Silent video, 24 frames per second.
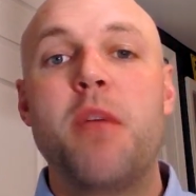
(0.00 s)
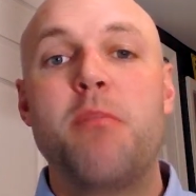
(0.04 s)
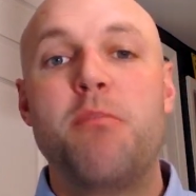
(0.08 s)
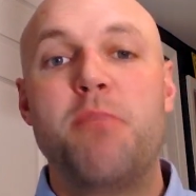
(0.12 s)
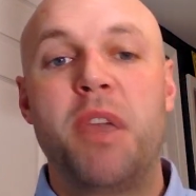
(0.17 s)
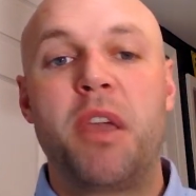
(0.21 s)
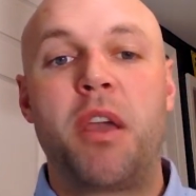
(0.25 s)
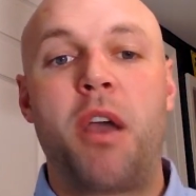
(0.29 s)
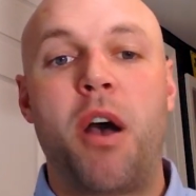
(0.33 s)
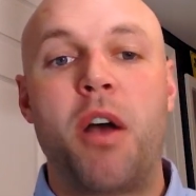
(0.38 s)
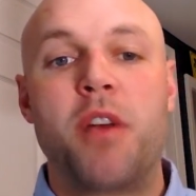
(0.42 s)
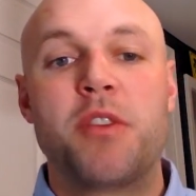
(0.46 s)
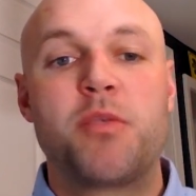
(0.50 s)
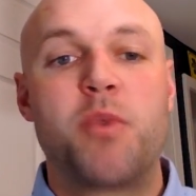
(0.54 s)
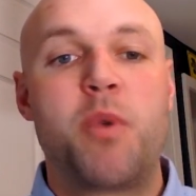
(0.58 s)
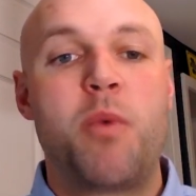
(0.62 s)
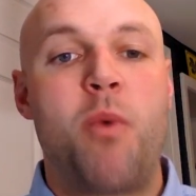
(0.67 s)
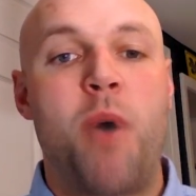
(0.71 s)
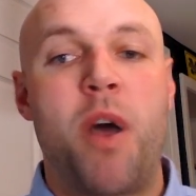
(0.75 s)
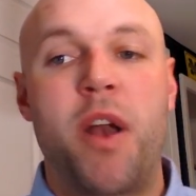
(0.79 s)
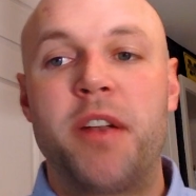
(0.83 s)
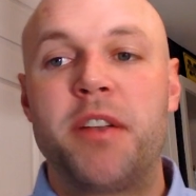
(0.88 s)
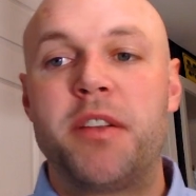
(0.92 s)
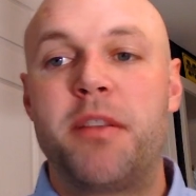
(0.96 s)
because we
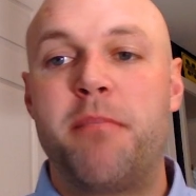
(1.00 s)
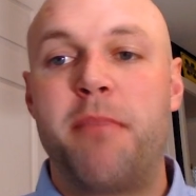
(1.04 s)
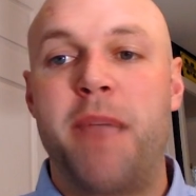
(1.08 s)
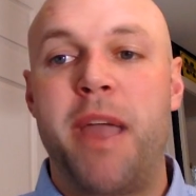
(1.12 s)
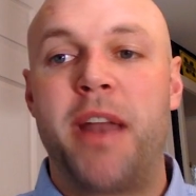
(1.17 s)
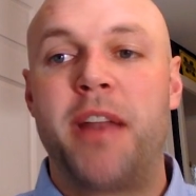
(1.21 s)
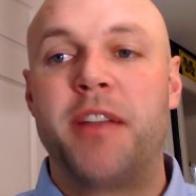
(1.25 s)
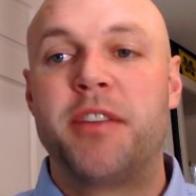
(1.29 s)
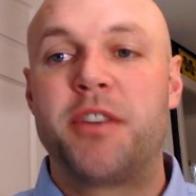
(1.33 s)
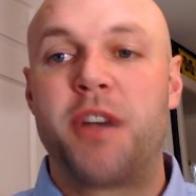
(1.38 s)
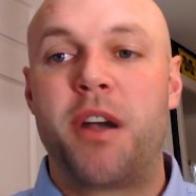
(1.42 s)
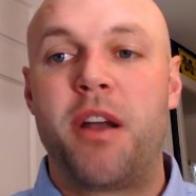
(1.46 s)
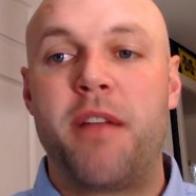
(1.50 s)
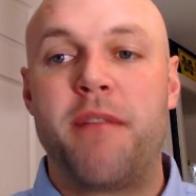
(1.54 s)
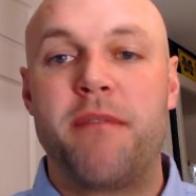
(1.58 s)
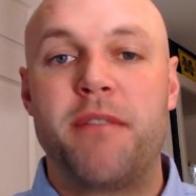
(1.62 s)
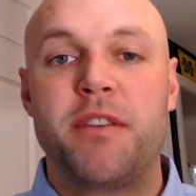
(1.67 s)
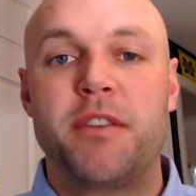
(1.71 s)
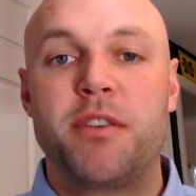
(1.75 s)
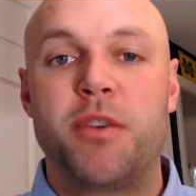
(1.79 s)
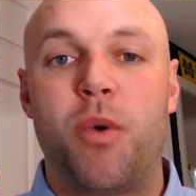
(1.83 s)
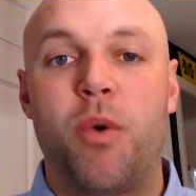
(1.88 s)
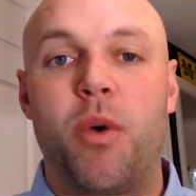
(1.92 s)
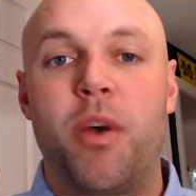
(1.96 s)
wanted to manage our
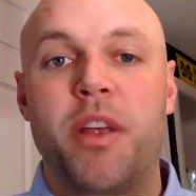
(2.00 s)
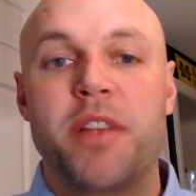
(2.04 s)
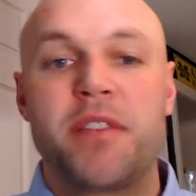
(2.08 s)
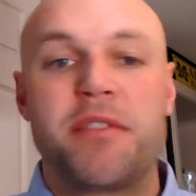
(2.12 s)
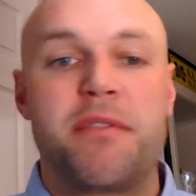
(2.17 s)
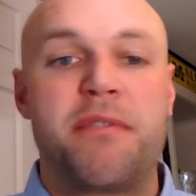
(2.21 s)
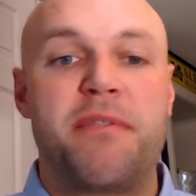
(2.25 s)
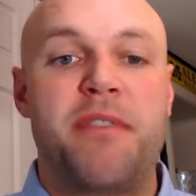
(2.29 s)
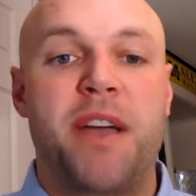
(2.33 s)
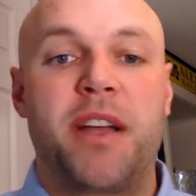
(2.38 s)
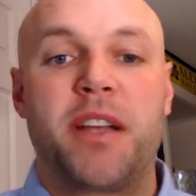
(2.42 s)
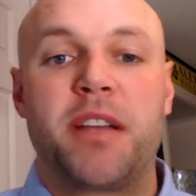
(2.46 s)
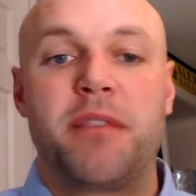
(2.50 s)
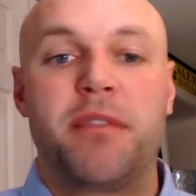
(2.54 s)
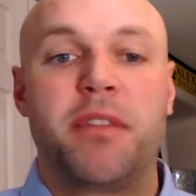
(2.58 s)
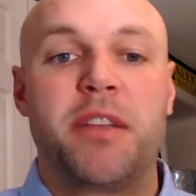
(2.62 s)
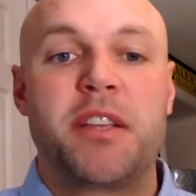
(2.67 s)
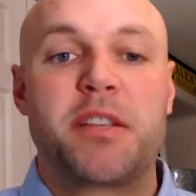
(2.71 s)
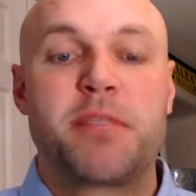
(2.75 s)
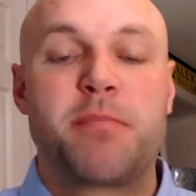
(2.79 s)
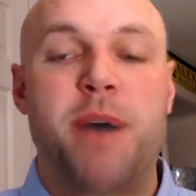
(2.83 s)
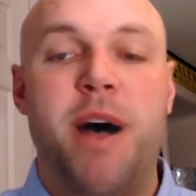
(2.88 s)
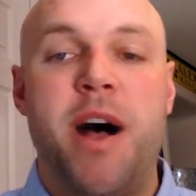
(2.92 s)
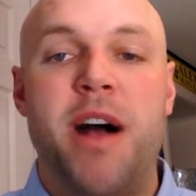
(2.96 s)
inventory as effectively
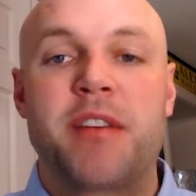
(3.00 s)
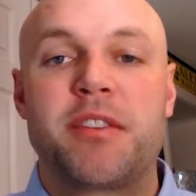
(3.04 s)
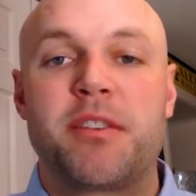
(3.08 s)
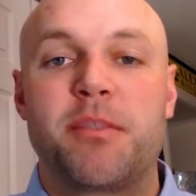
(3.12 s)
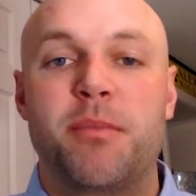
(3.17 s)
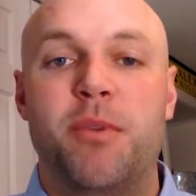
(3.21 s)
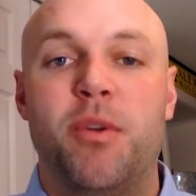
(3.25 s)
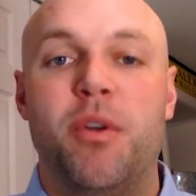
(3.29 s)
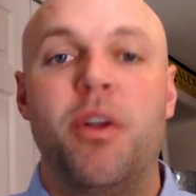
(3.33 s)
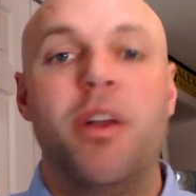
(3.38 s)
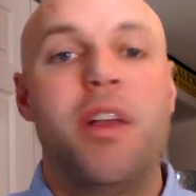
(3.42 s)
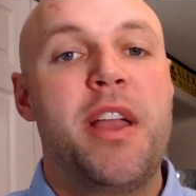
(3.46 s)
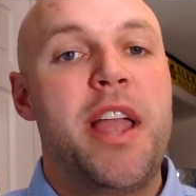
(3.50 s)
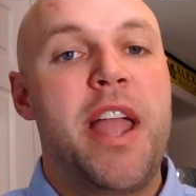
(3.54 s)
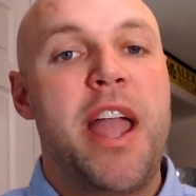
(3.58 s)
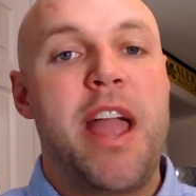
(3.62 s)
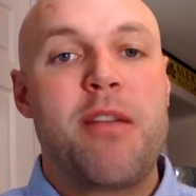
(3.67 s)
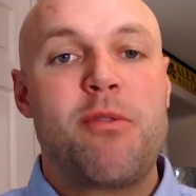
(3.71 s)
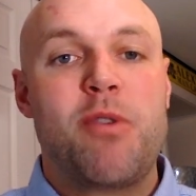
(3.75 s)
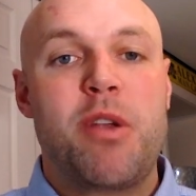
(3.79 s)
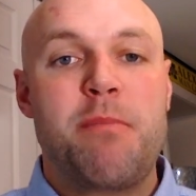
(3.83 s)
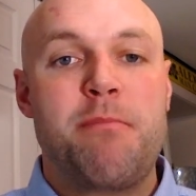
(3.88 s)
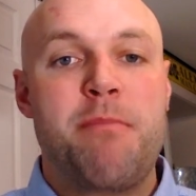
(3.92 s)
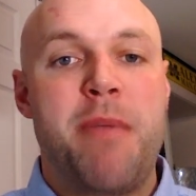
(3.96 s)
as possible
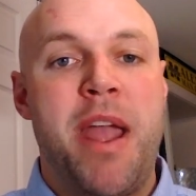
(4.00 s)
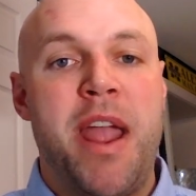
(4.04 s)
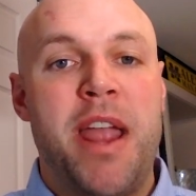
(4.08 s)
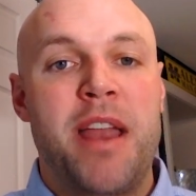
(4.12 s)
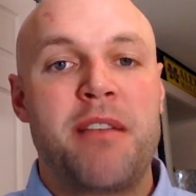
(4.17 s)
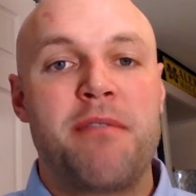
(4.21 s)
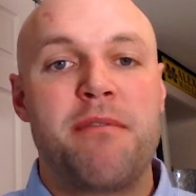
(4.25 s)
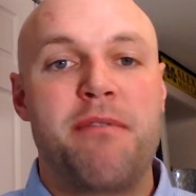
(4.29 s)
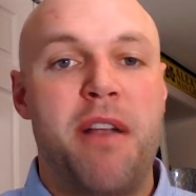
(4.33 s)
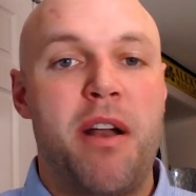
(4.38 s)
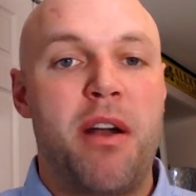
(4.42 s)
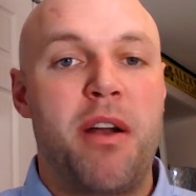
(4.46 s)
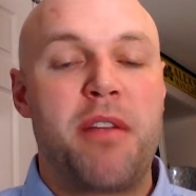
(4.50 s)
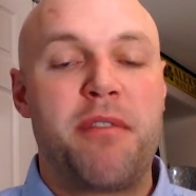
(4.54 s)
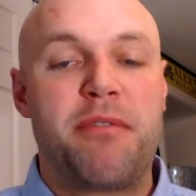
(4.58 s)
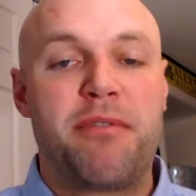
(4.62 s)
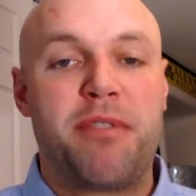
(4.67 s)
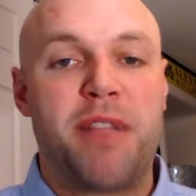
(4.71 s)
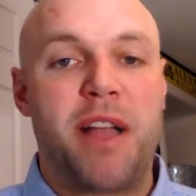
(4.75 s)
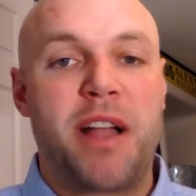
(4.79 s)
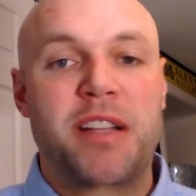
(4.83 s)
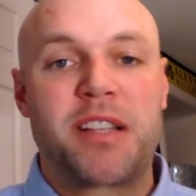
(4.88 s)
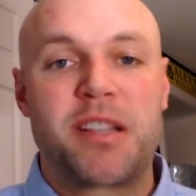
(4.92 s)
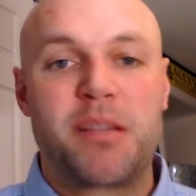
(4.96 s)
and remain very
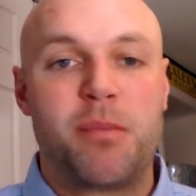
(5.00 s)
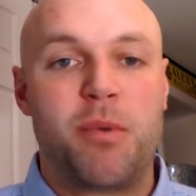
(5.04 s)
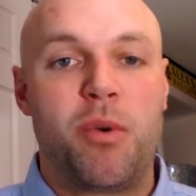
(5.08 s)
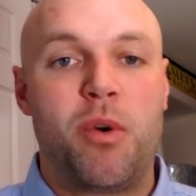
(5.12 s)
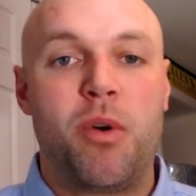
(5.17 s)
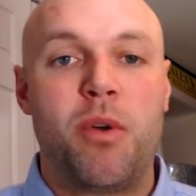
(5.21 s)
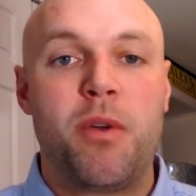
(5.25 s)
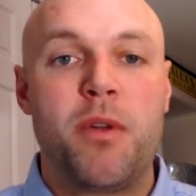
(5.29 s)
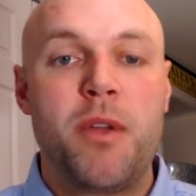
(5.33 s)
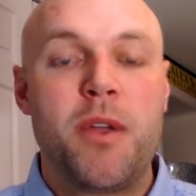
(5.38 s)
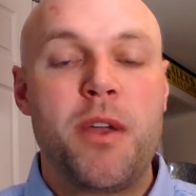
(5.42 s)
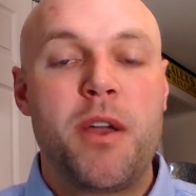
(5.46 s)
flexible